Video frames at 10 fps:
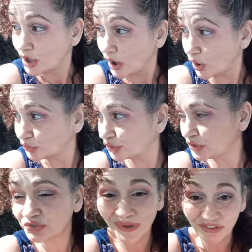Oh, so
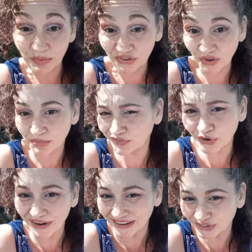these must be some of
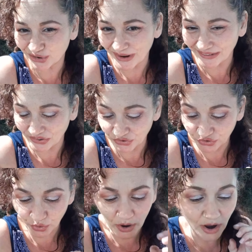your
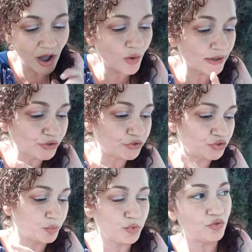interests. Or, oh, I looked at
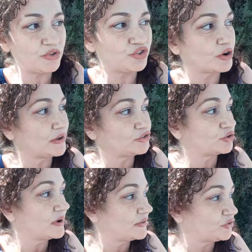the movies you're
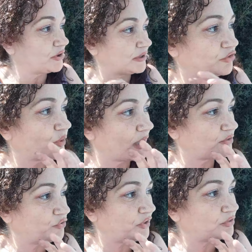interested so I
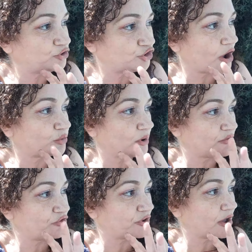could see the genre
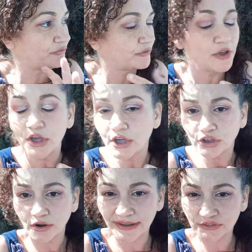of stuff of
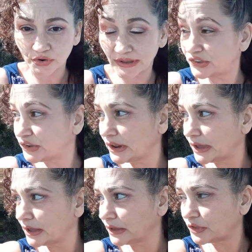you're interested
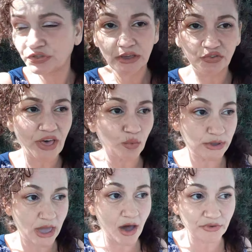in and the things that
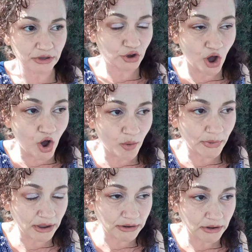we have in
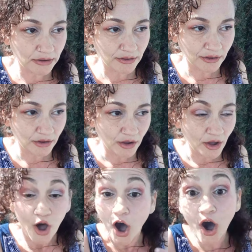common.
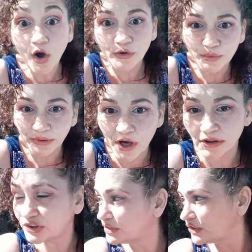Oh, you belong
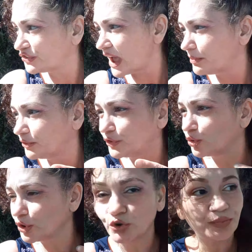to these type of
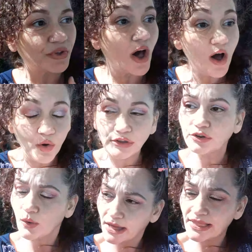groups. Oh, you
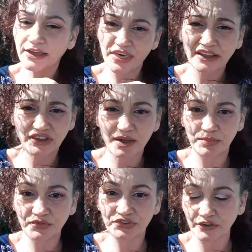know, I like that type
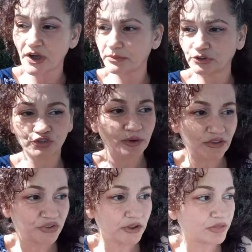of stuff. I'm
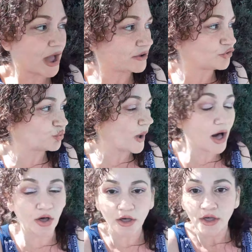interested in that as
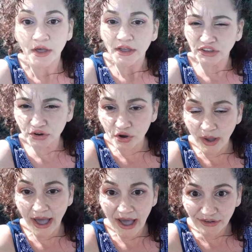well. You know,
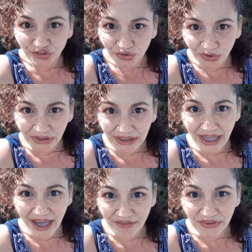actually
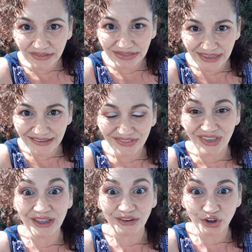having things
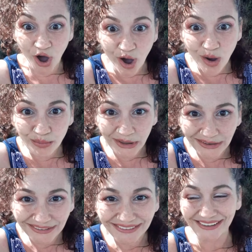in
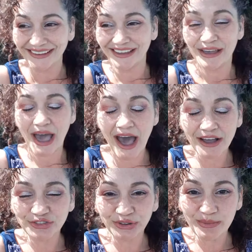common,
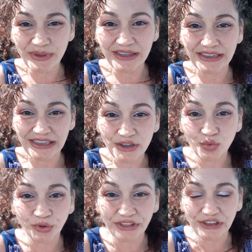actually being
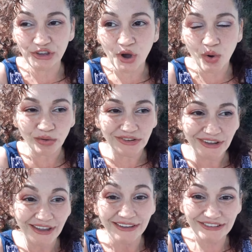equally yoked.
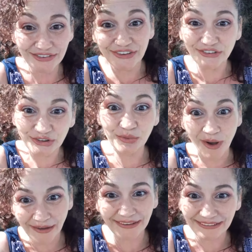Just because you
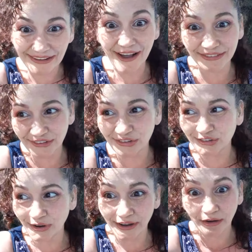walk in down the
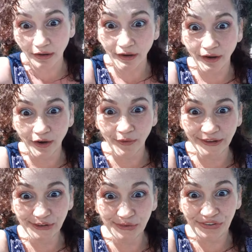street, oh,
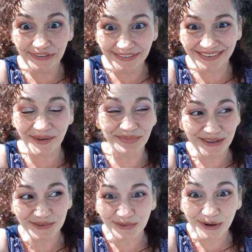and you see
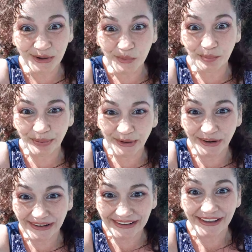something real
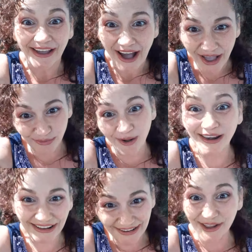pretty. I
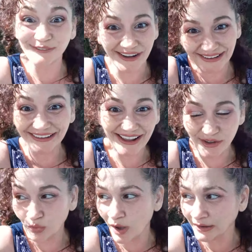want it, I want it, I
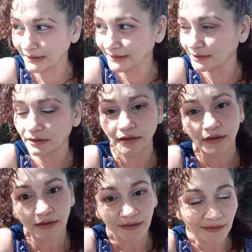want it.
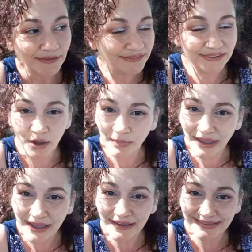
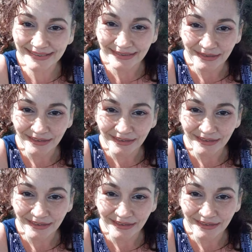Dumbass.